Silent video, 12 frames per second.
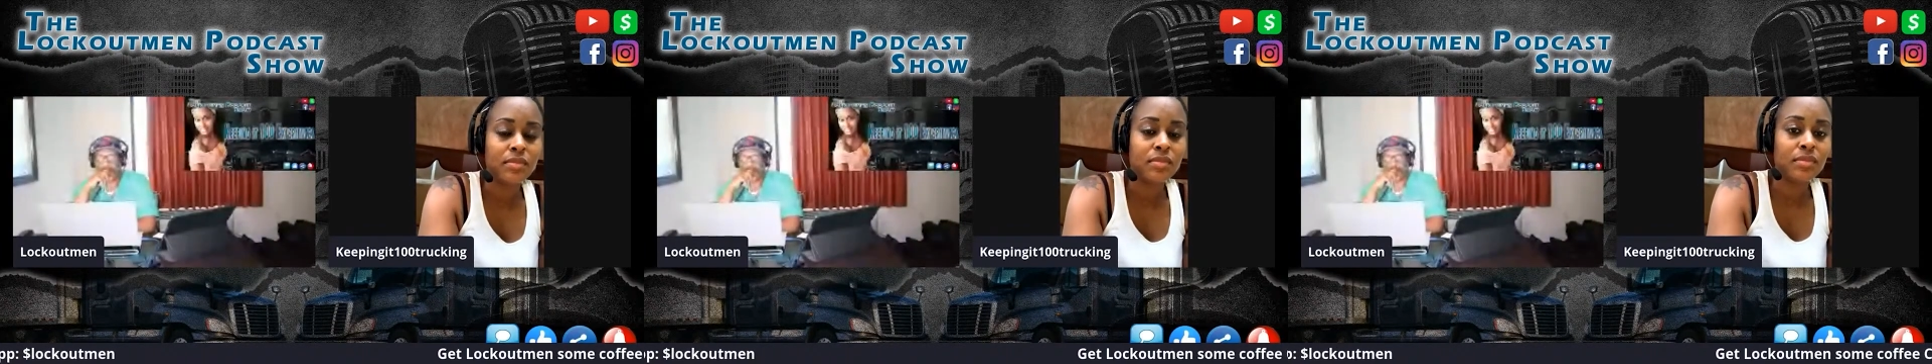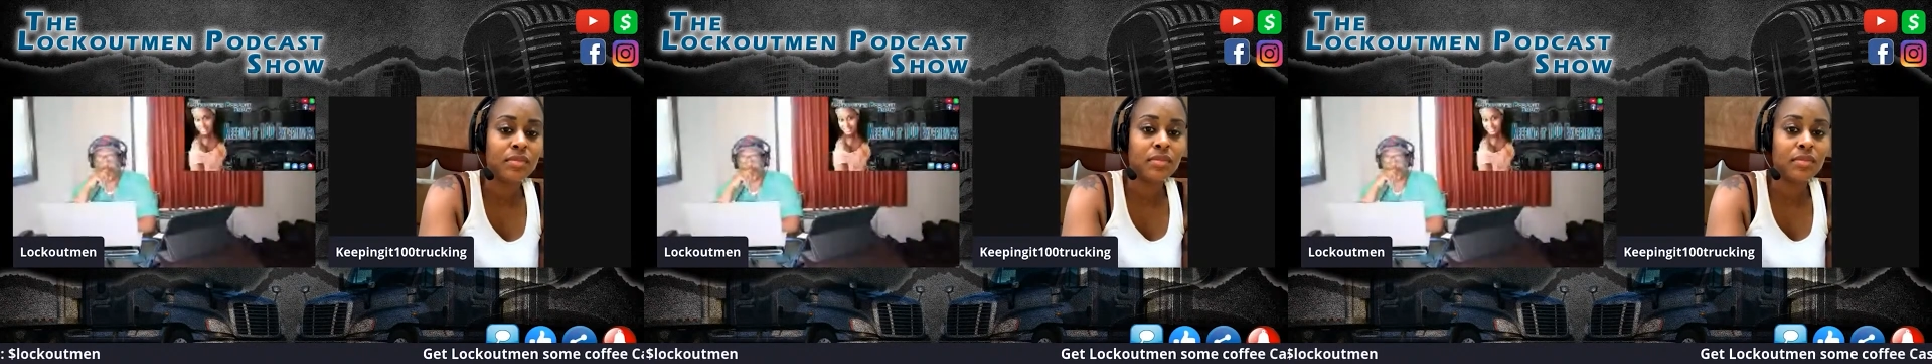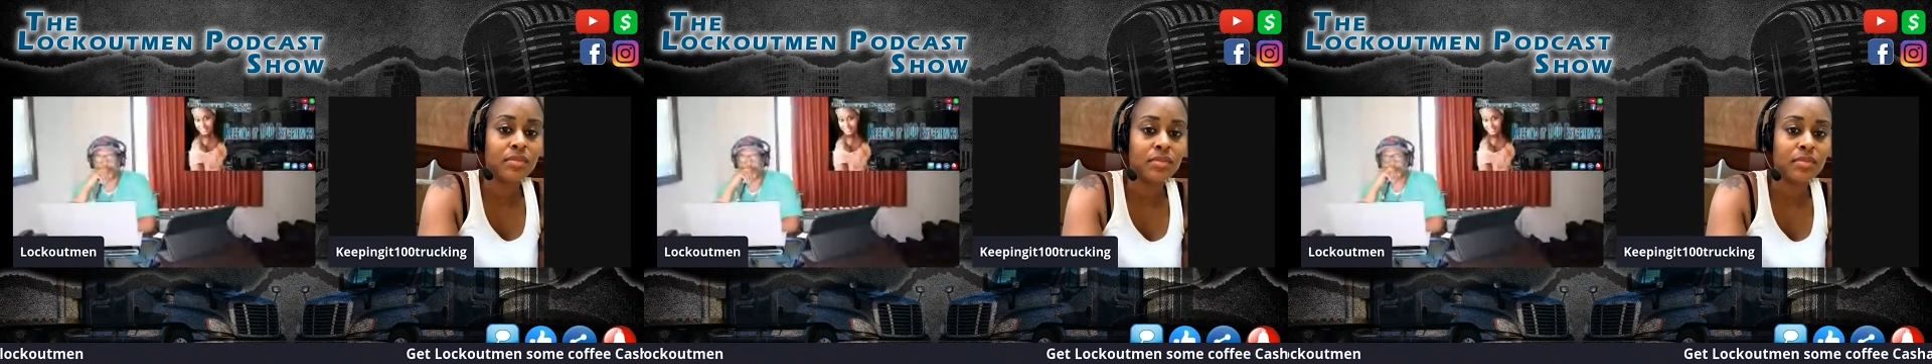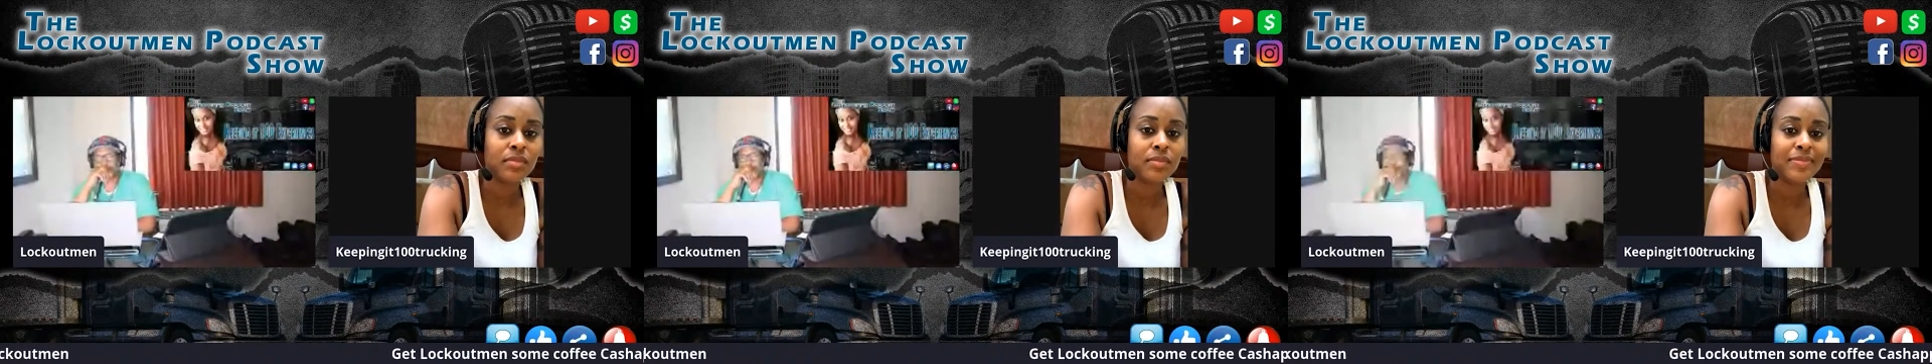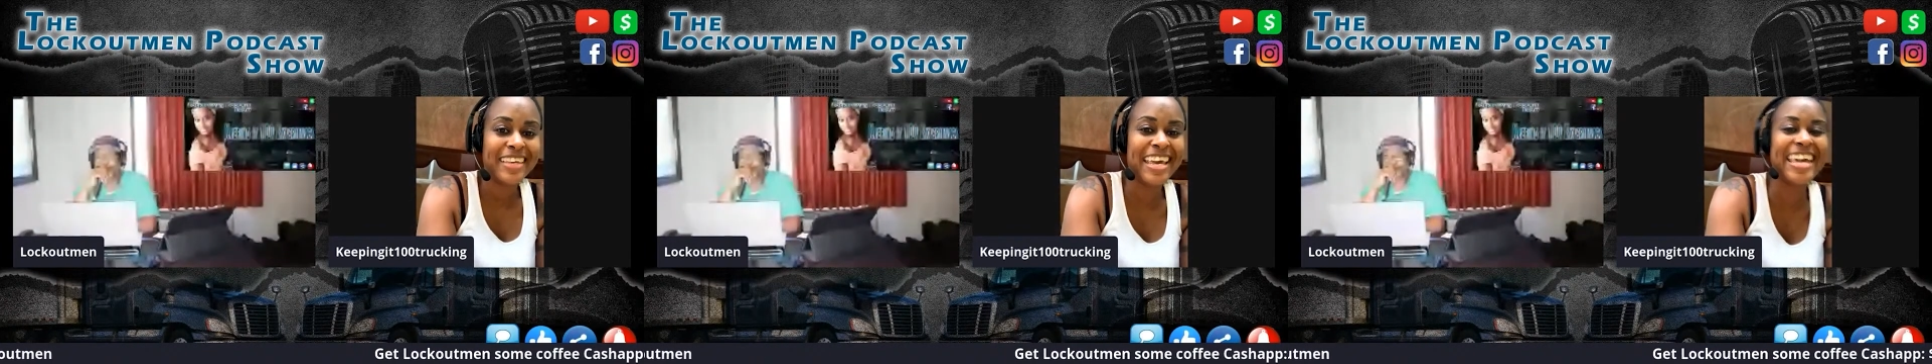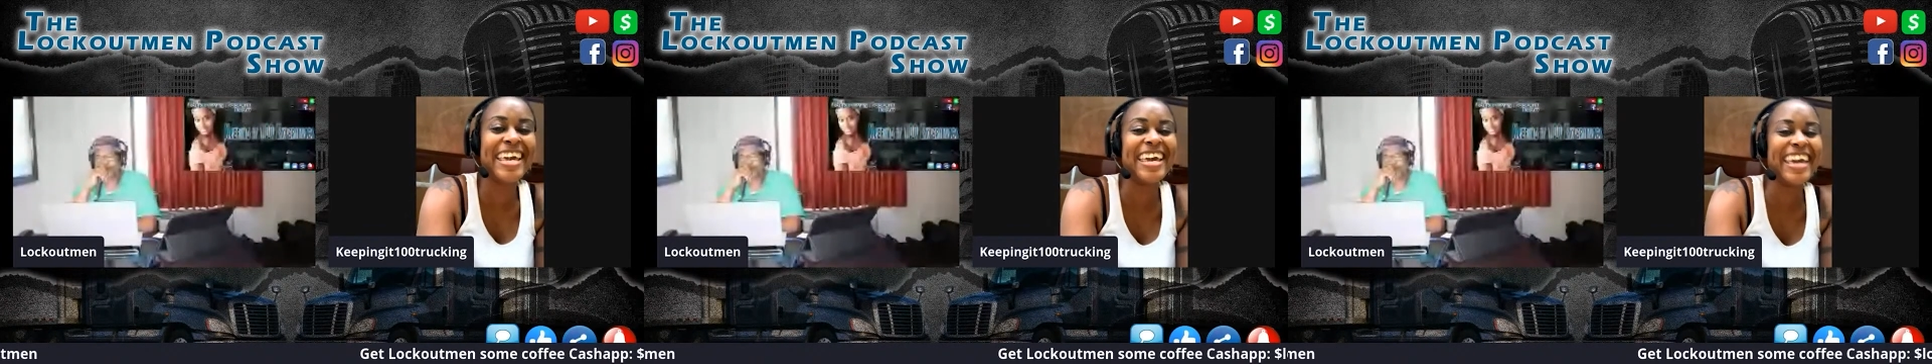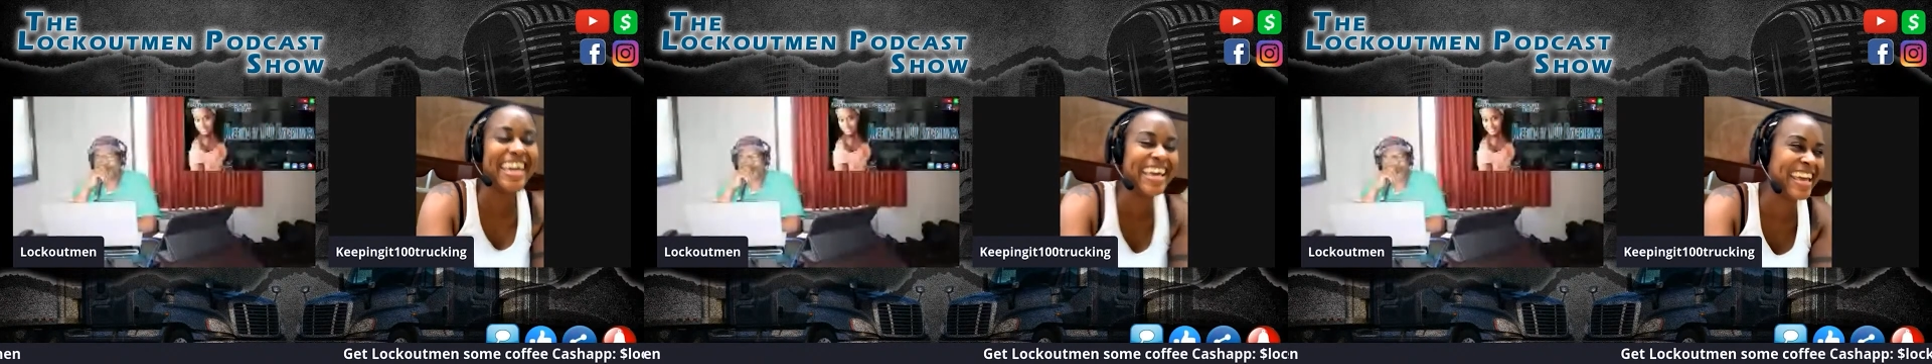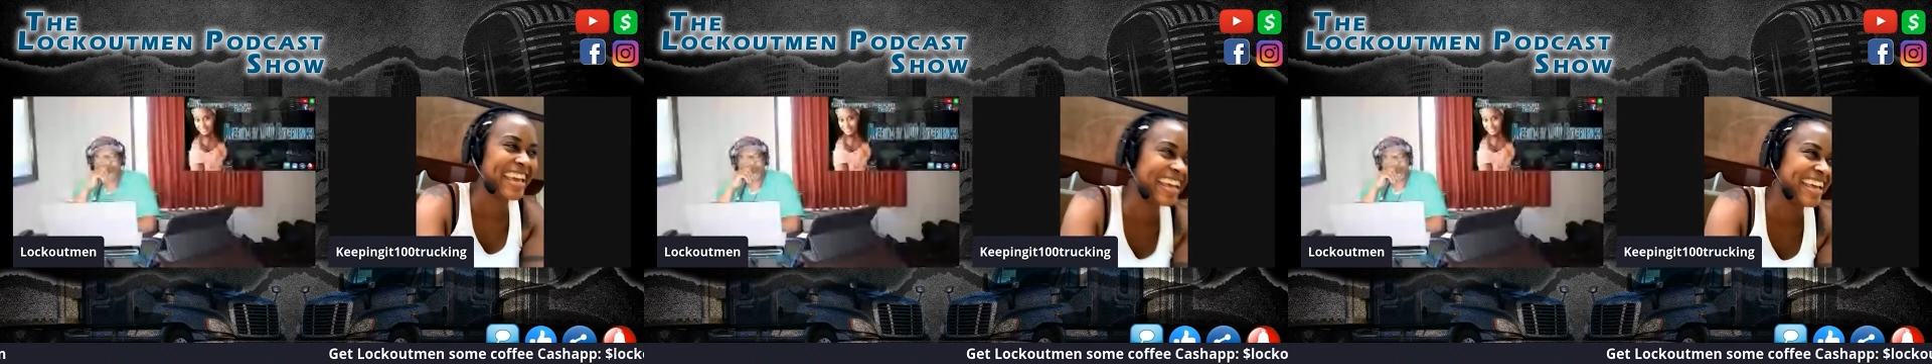You you you got up in the
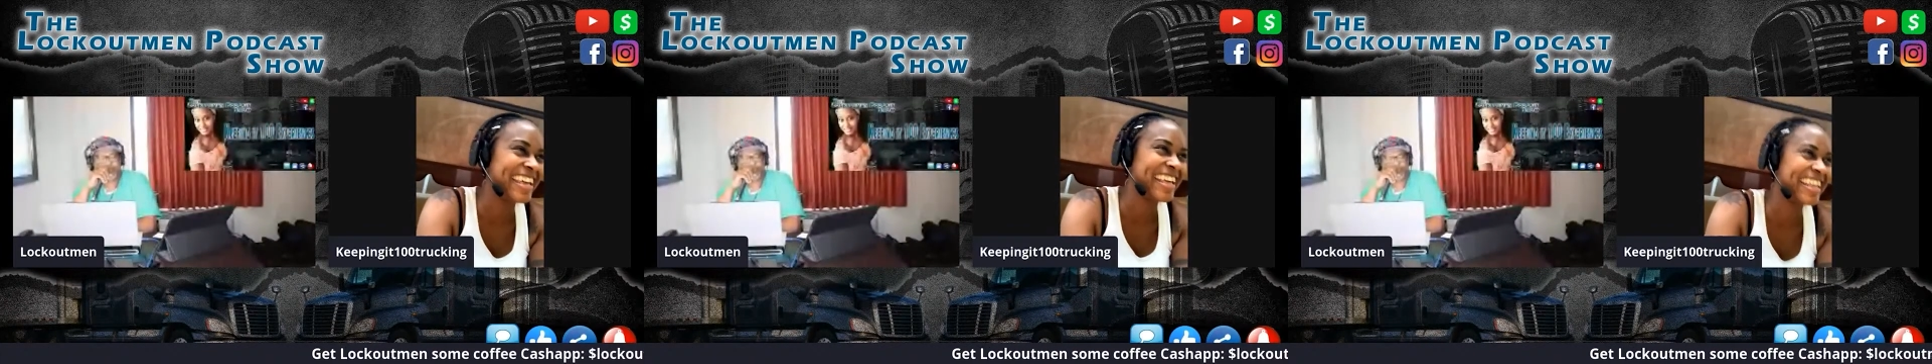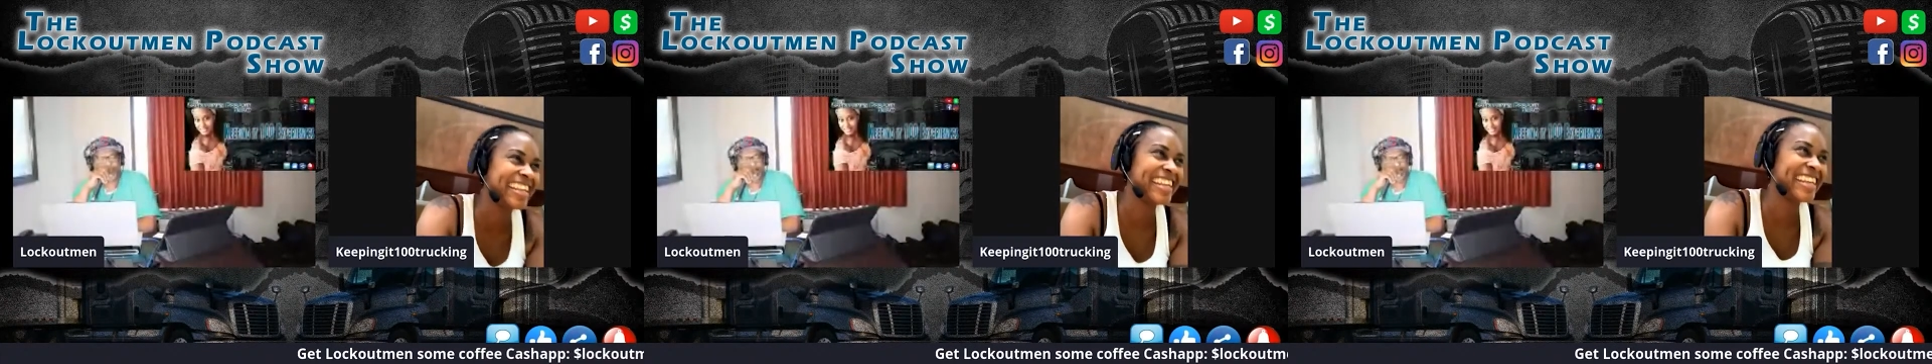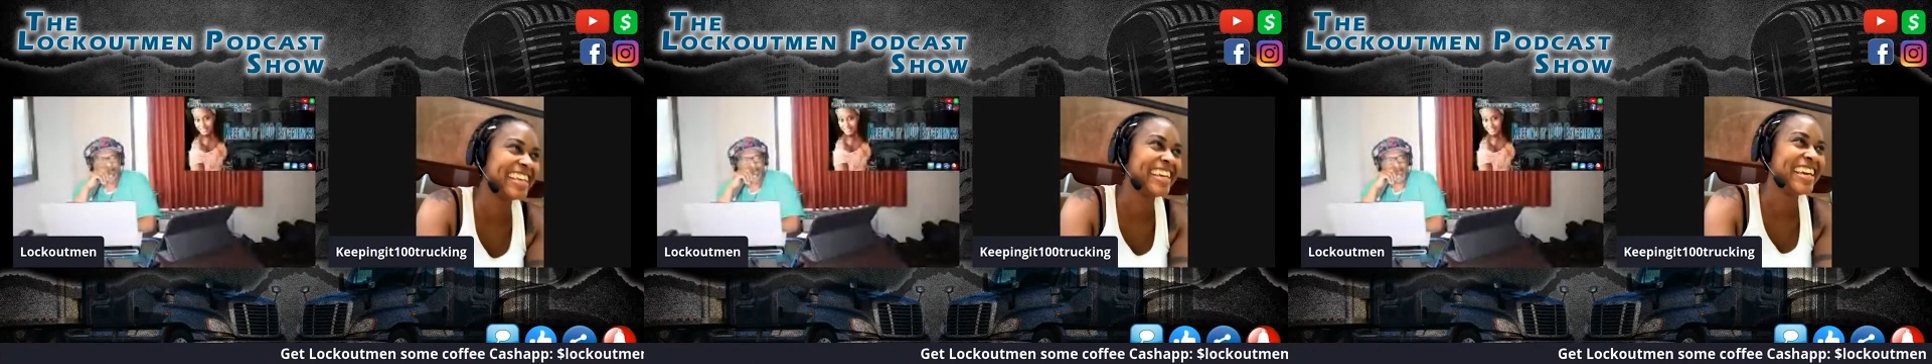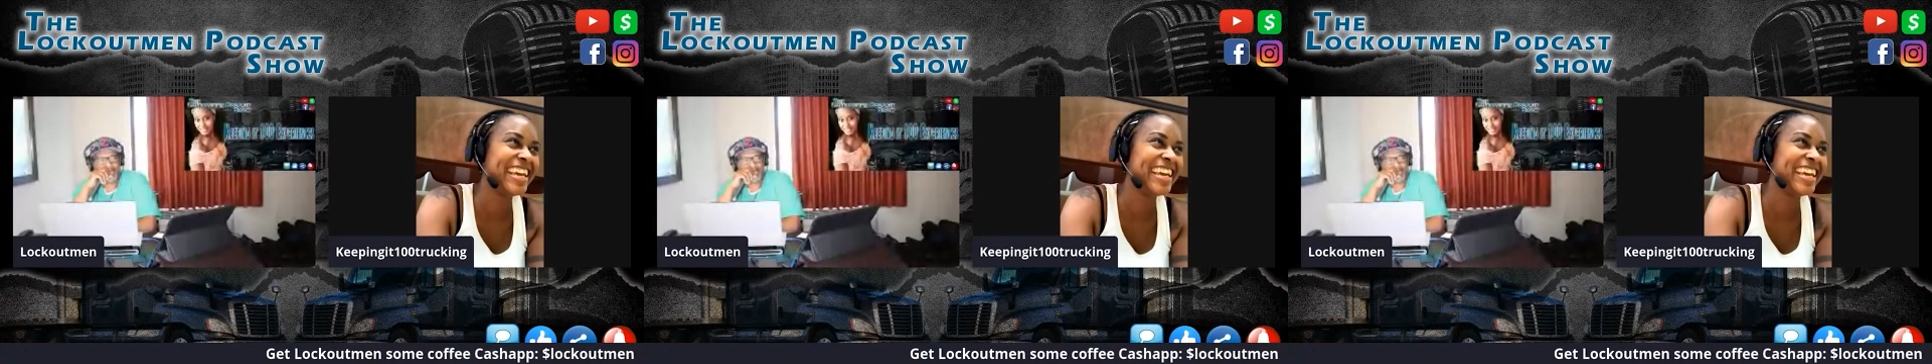middle of the night